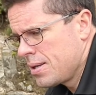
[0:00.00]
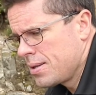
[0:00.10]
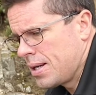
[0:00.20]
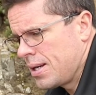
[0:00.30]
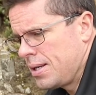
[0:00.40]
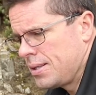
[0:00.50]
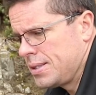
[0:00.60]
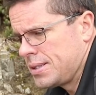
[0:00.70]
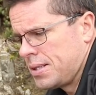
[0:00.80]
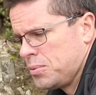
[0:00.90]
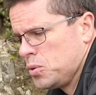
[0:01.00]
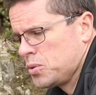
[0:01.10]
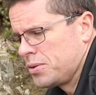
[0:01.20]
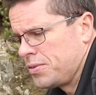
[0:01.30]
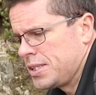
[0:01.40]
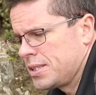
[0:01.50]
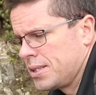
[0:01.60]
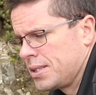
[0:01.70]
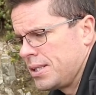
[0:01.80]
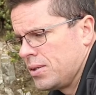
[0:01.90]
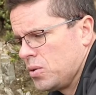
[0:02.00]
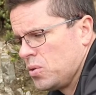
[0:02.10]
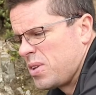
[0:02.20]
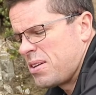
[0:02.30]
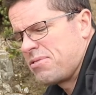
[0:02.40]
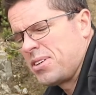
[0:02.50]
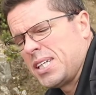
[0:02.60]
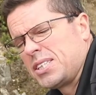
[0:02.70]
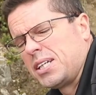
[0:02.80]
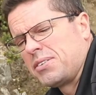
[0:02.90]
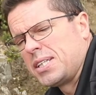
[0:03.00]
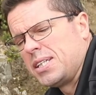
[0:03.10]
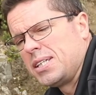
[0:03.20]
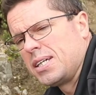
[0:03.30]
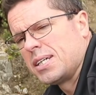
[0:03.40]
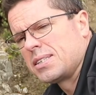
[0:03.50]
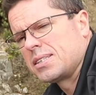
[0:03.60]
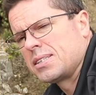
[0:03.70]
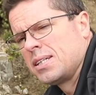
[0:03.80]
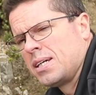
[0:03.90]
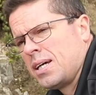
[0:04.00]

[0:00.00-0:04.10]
these animals eventually, all their flesh and everything gets